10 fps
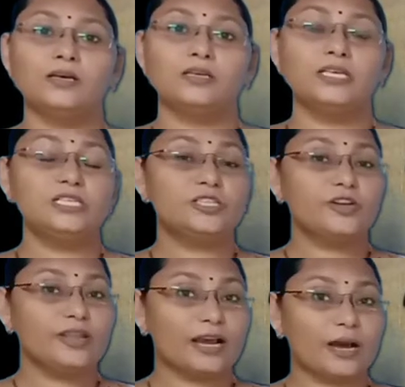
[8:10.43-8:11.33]
East
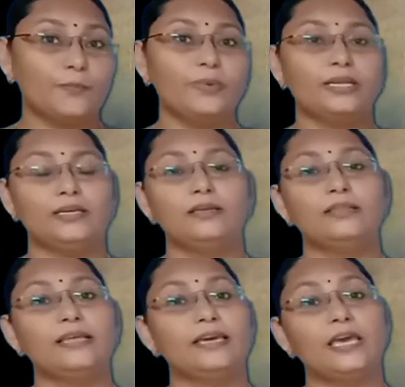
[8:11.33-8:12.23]
India Company,
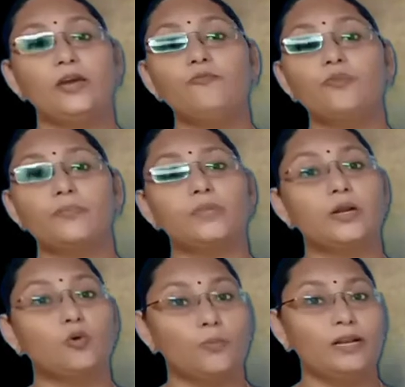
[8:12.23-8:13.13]
they came from the
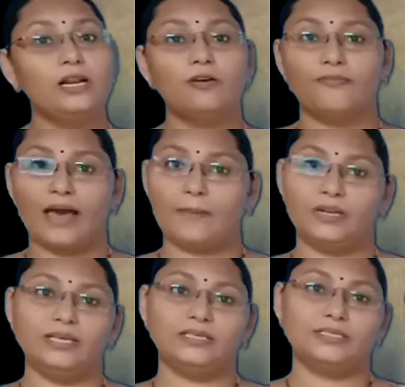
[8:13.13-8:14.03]
noble
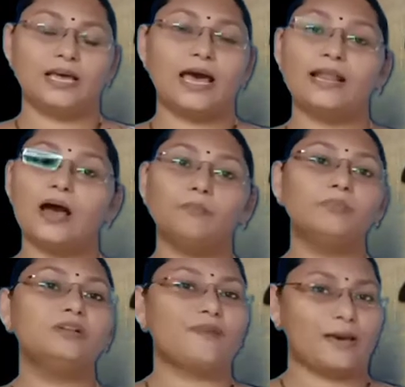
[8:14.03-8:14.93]
families and
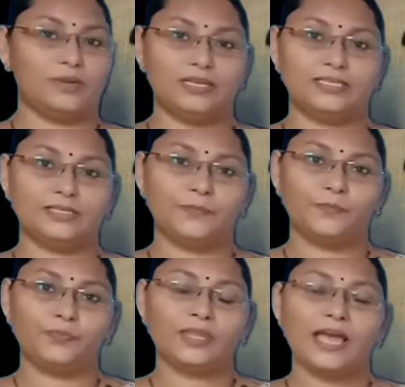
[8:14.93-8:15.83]
humble families.
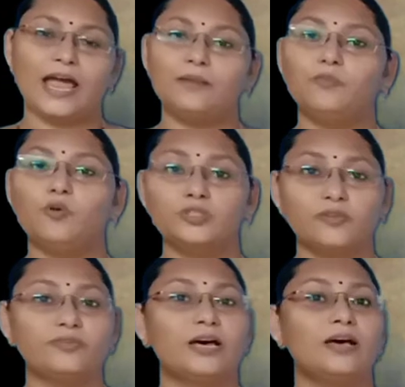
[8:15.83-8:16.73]
And most
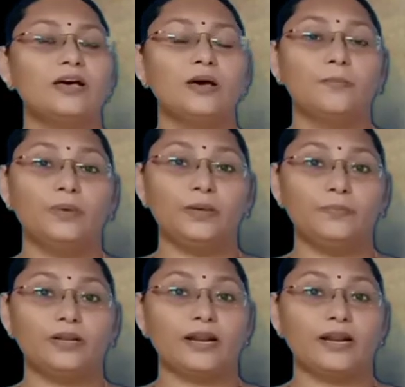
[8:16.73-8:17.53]
of the people